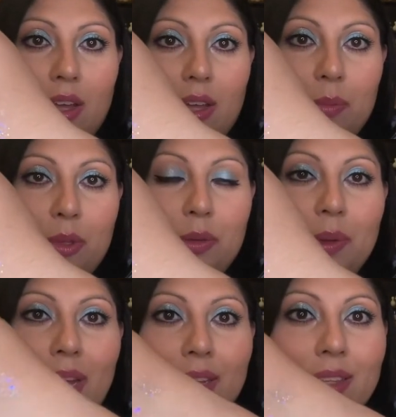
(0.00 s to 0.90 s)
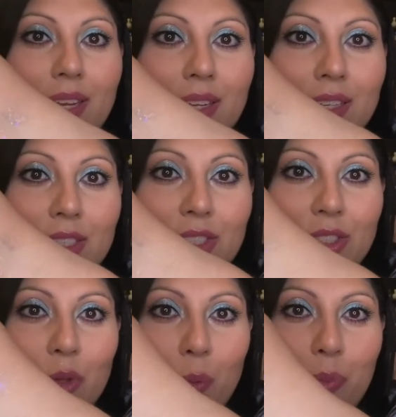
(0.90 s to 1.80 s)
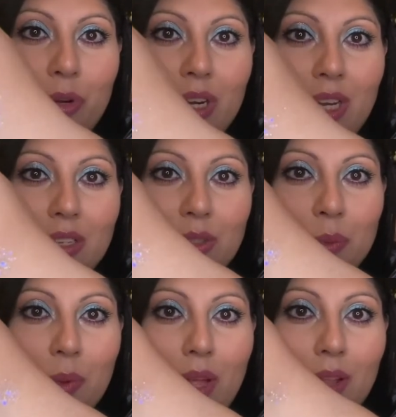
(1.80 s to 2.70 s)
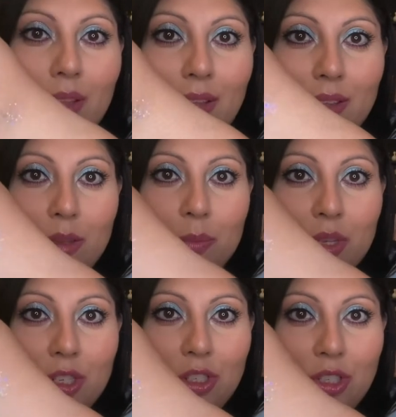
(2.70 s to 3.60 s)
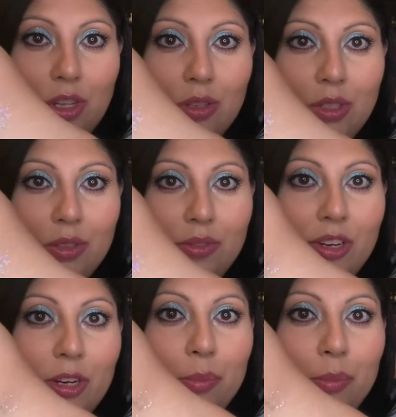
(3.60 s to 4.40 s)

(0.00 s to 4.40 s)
blue highlight is so pretty as well, and the blush is also very